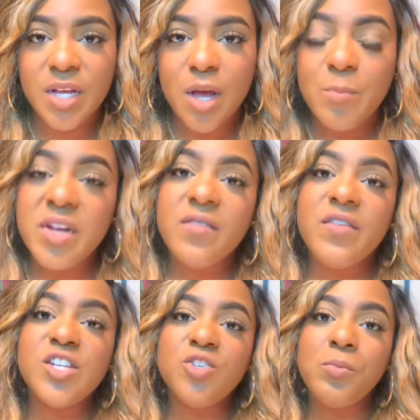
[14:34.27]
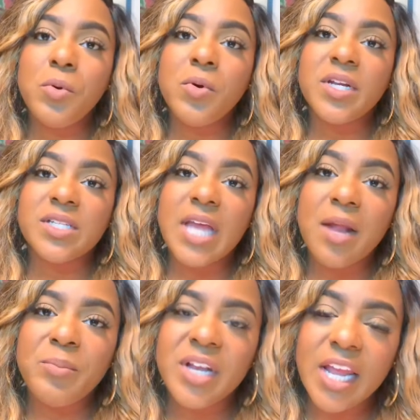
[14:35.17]
But a vision board is
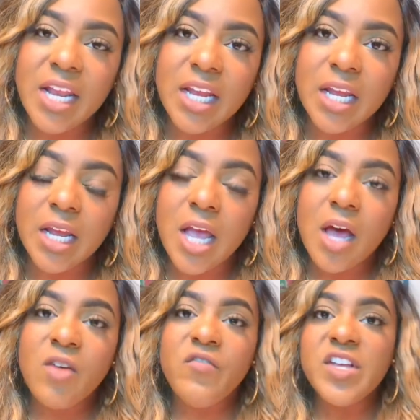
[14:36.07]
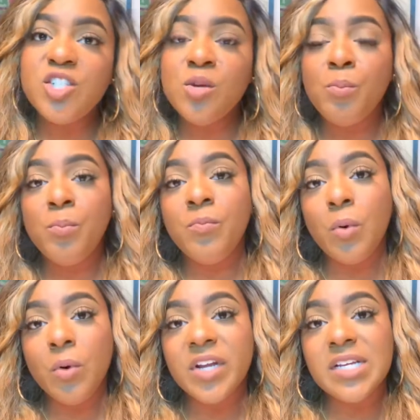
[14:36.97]
not planning. A vision
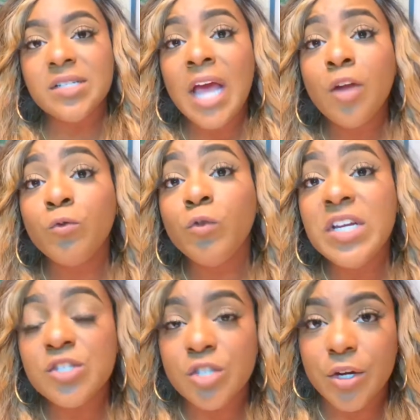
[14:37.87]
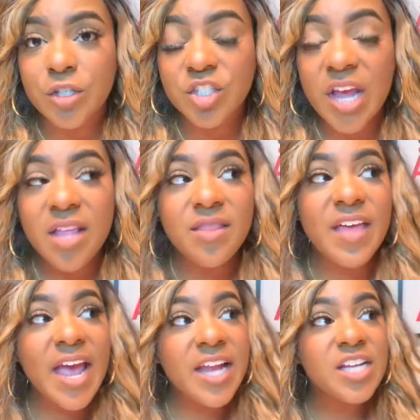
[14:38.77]
board is not research.
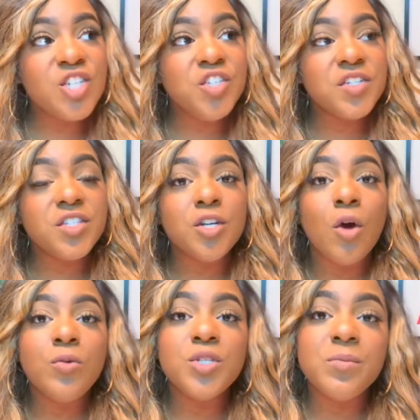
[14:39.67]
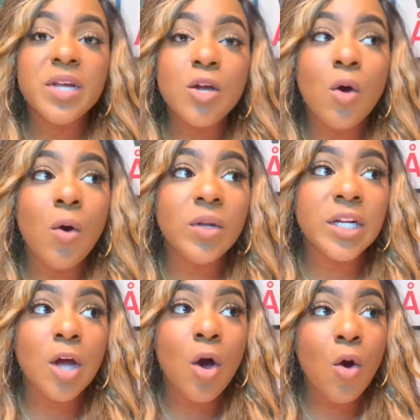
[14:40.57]
That is just an ultimate goal
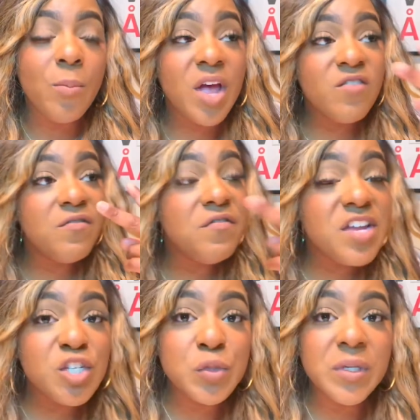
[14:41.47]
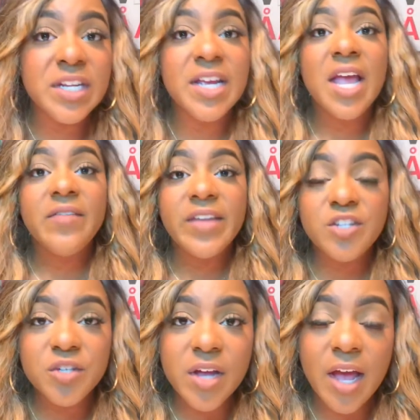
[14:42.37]
and hope visually
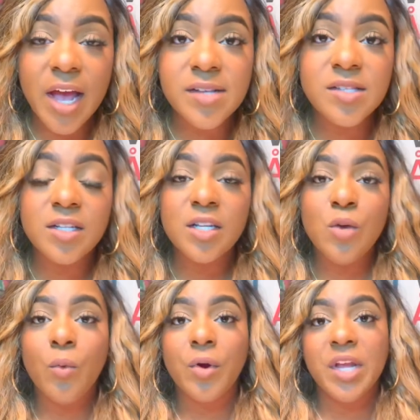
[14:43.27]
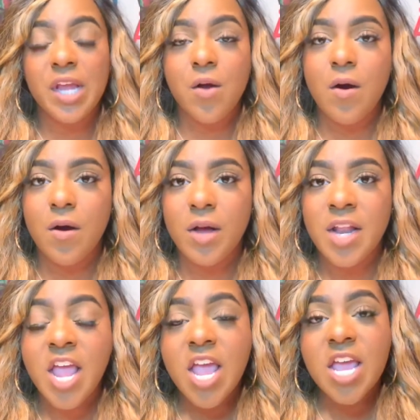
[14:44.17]
that you're constantly working
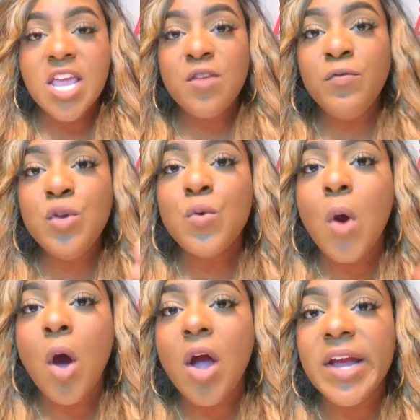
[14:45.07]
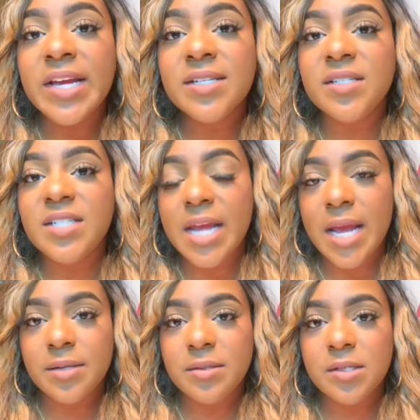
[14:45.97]
on. If you are in
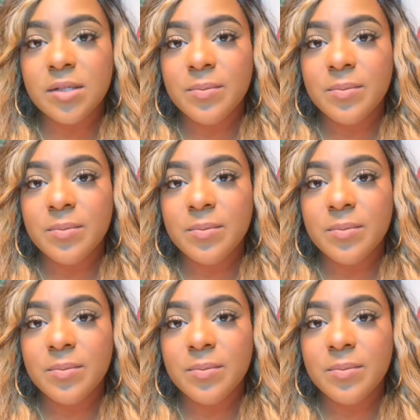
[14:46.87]
debt,